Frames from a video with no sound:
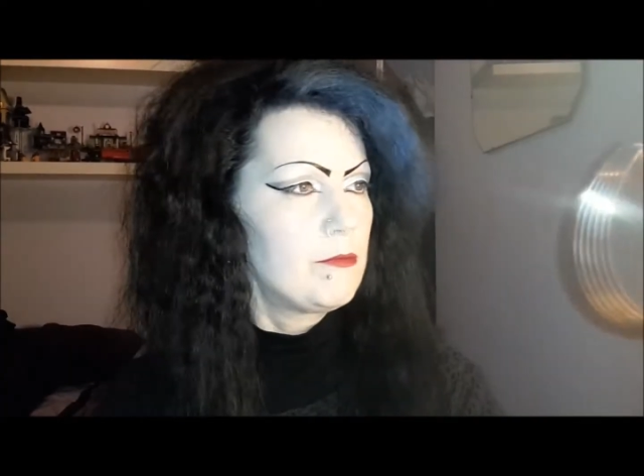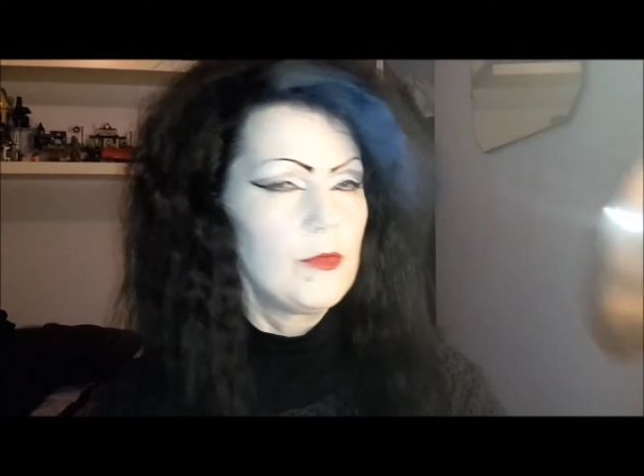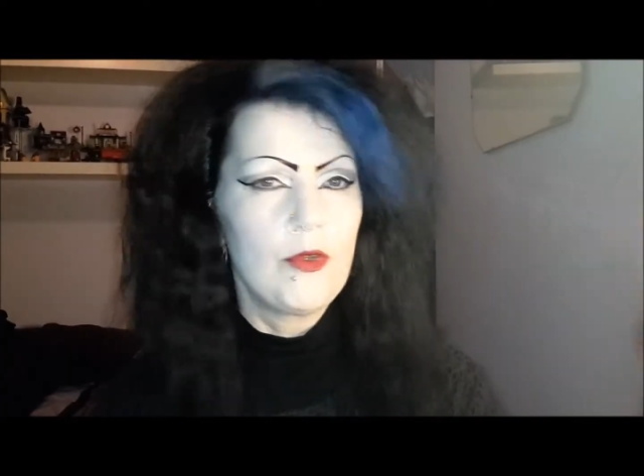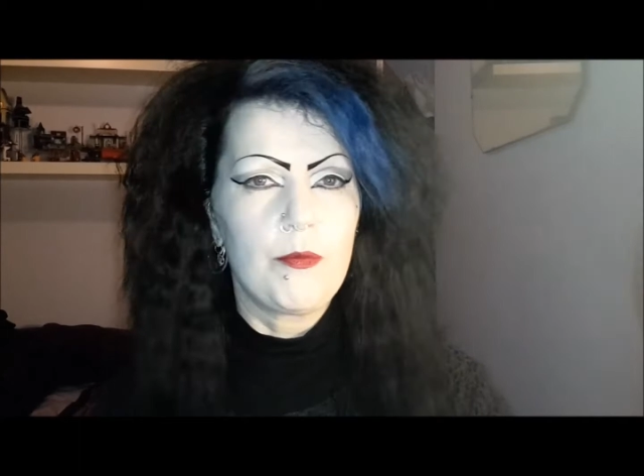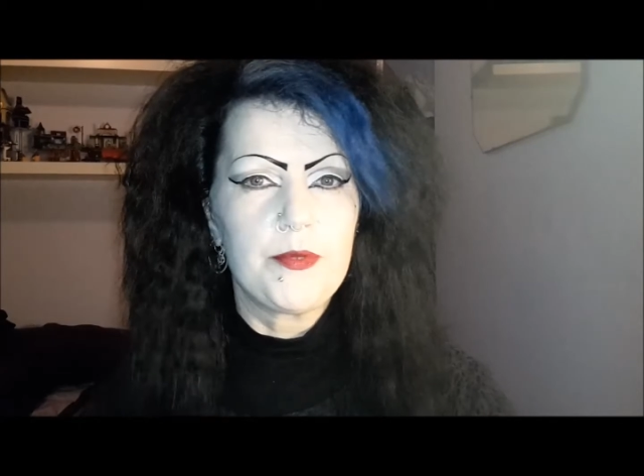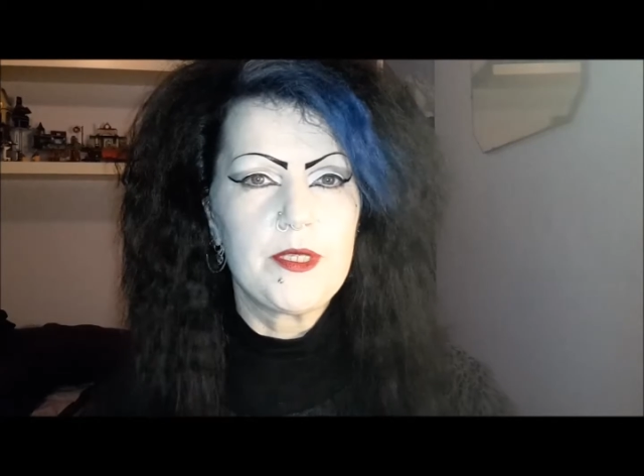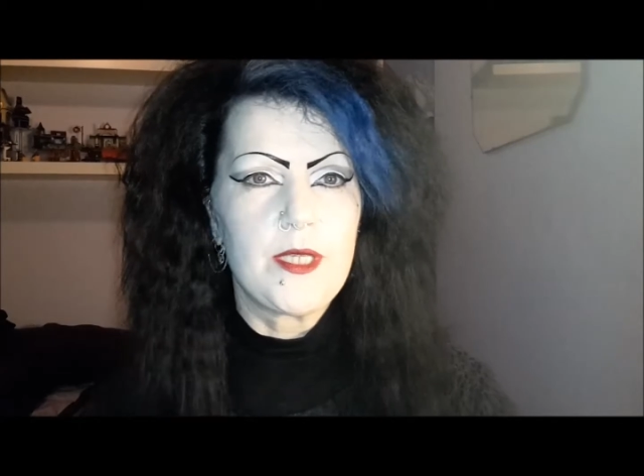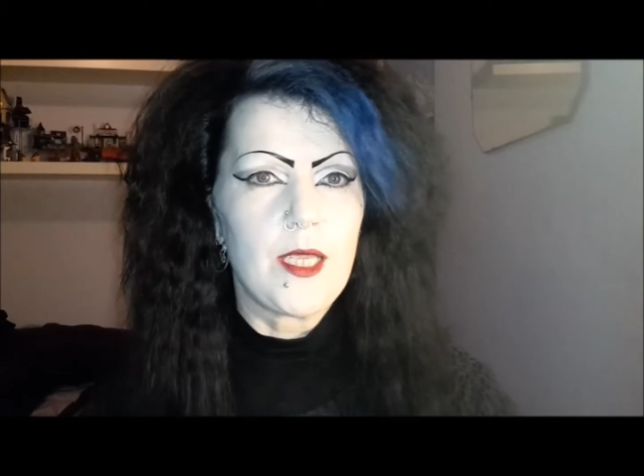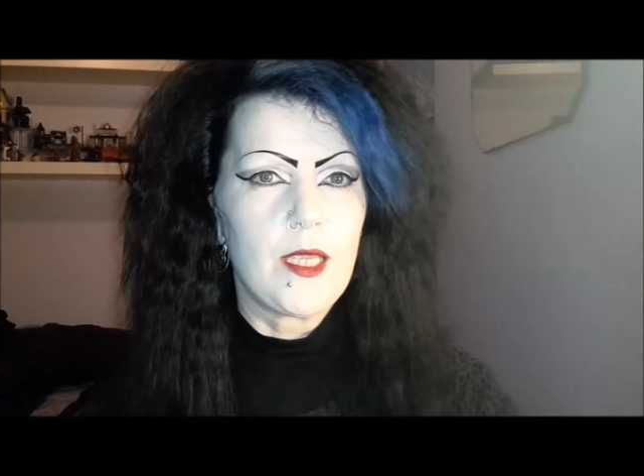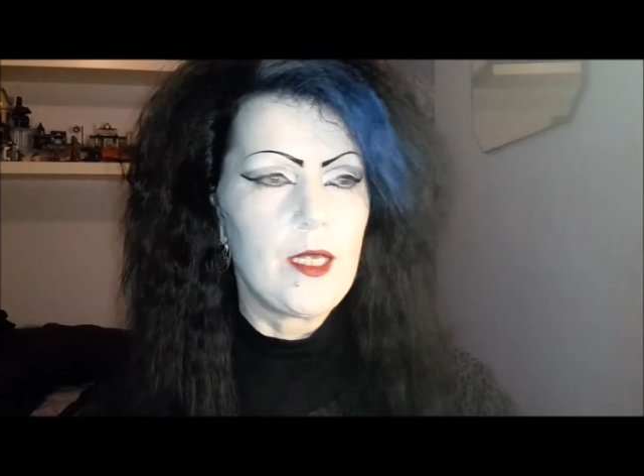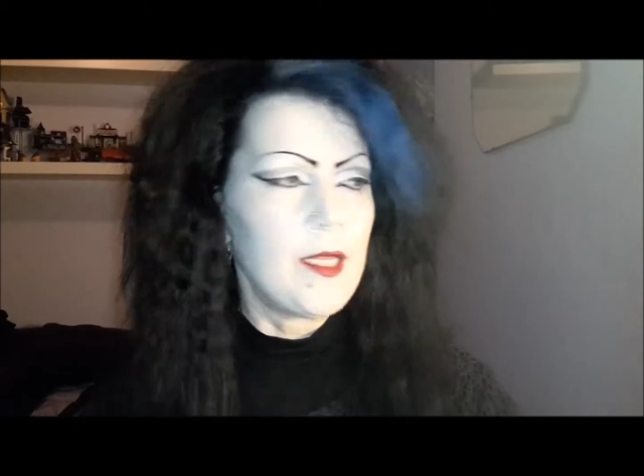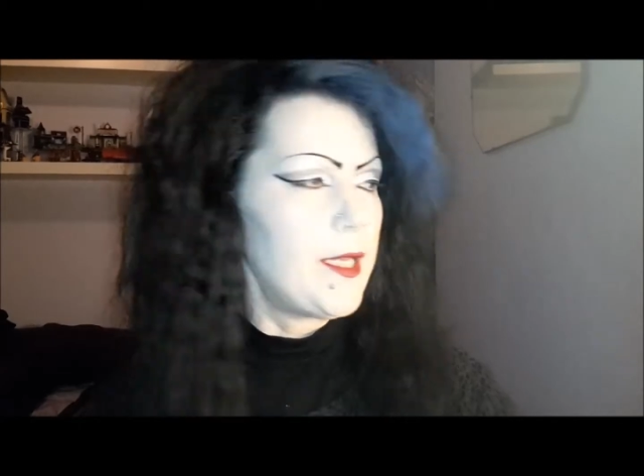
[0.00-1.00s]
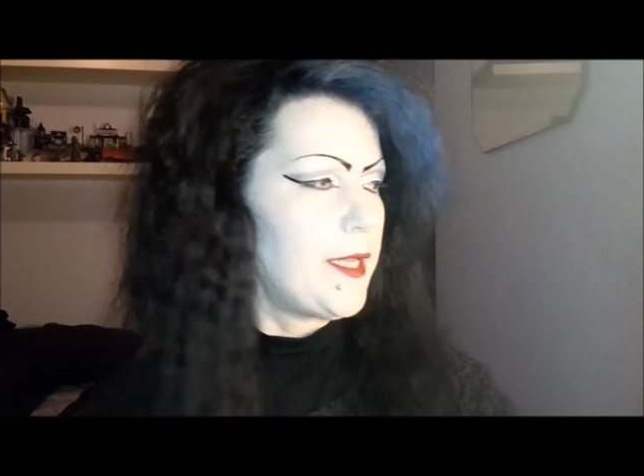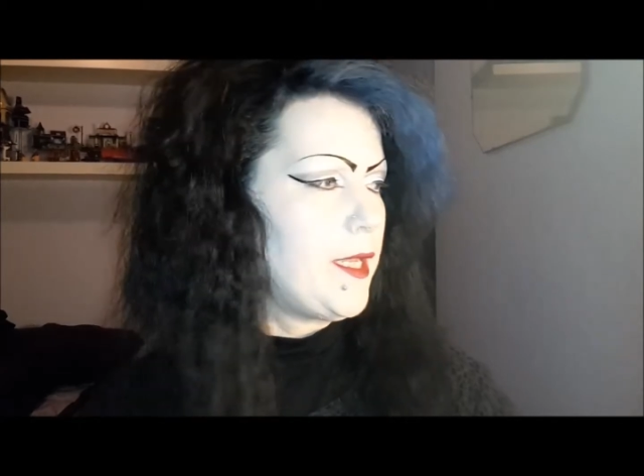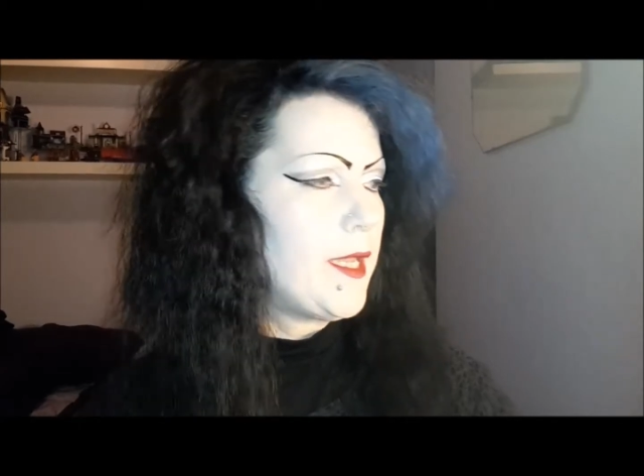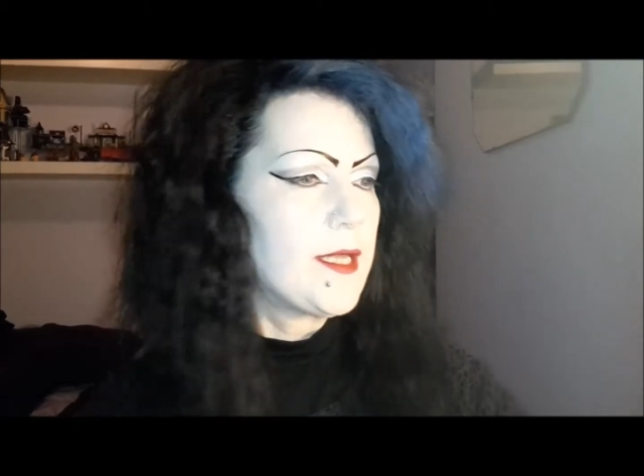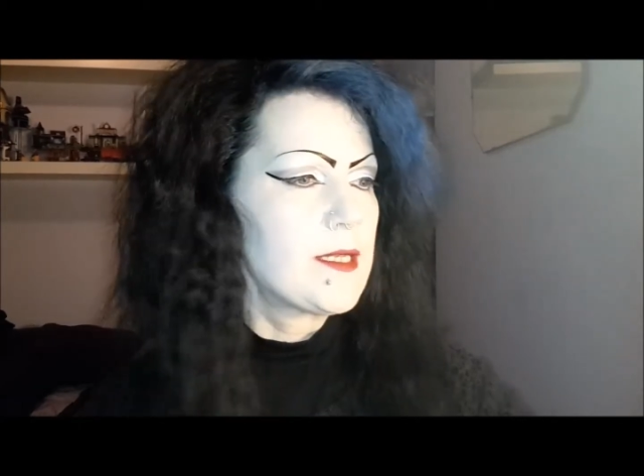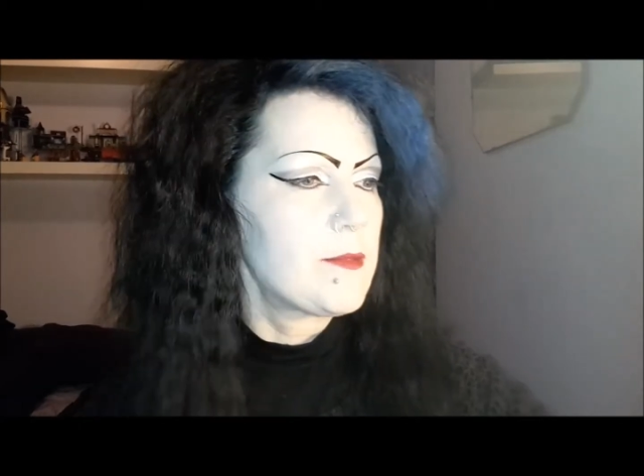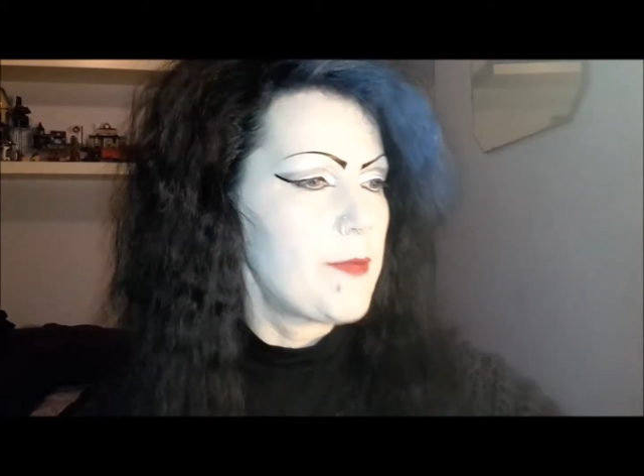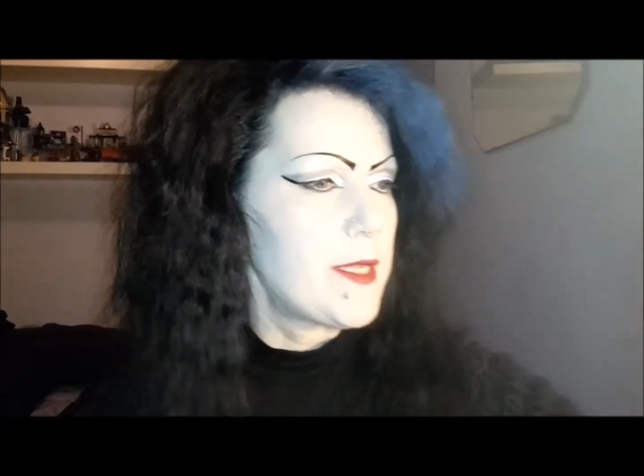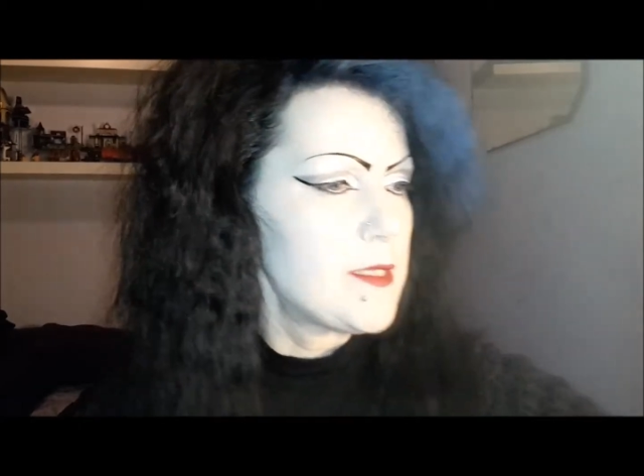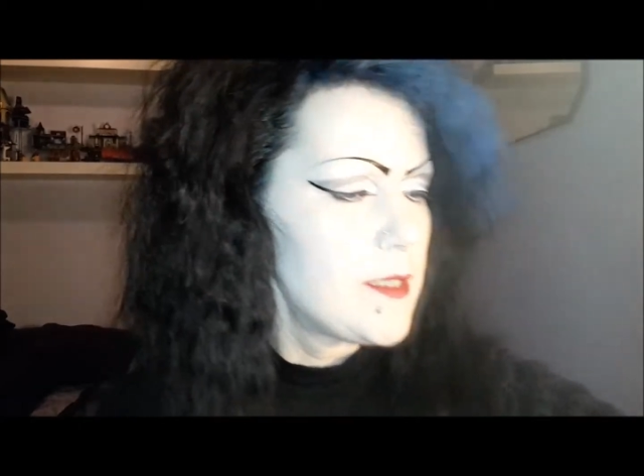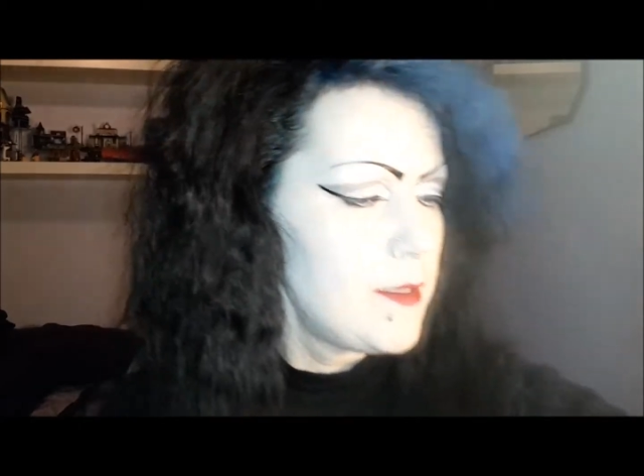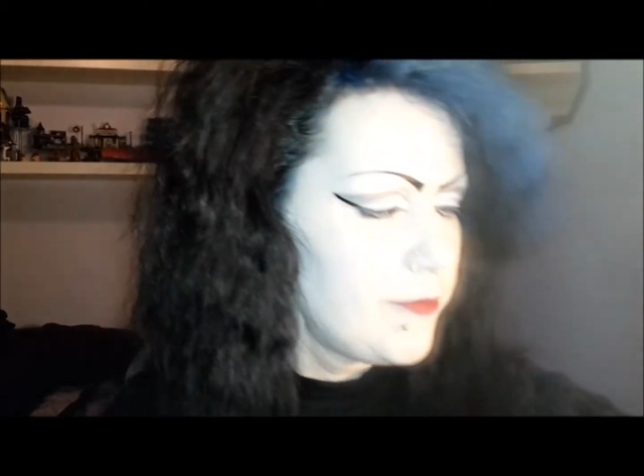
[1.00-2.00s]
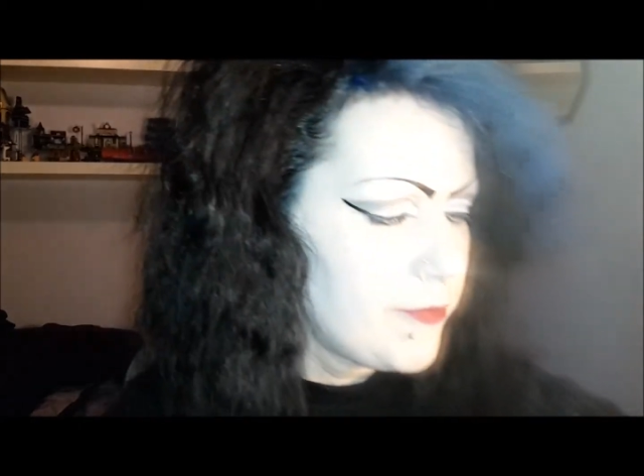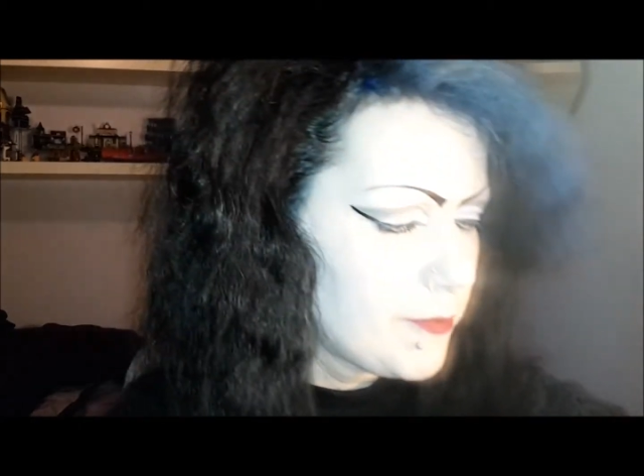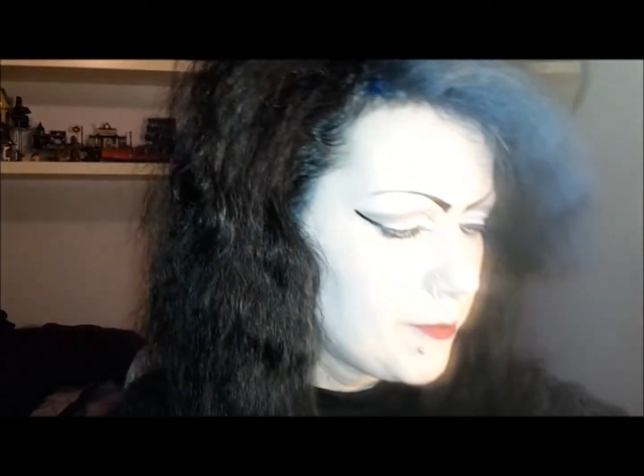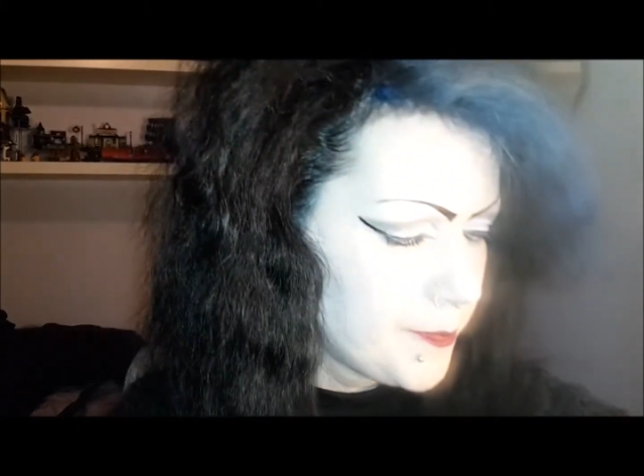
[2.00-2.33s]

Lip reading: not particularly expensive.